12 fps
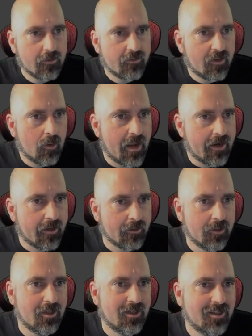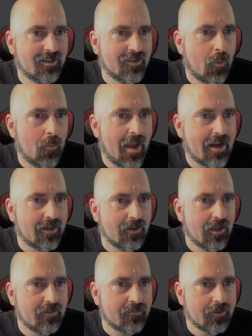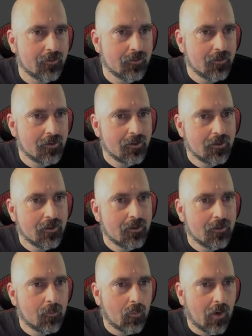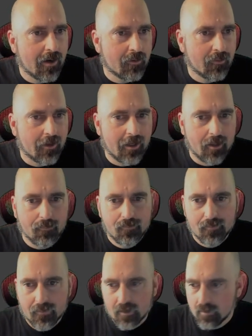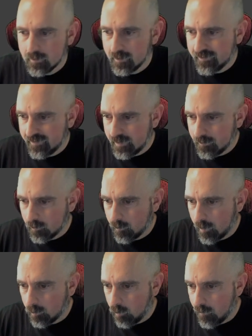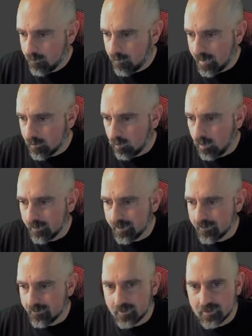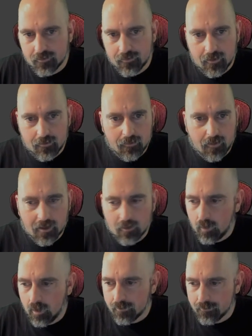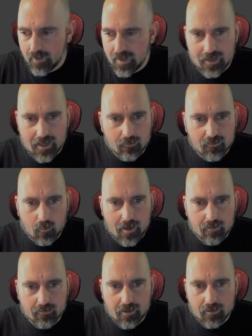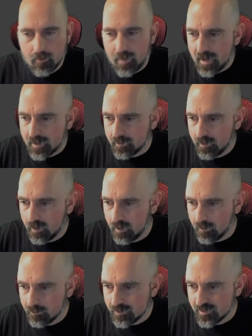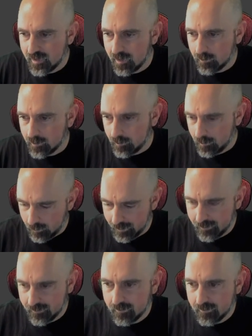Let's go back into let's go back into left view, wireframe. Let's set up our firewall here. So we've got the front firewall, and right now it's way over here in the back of the car, which is not where we want it.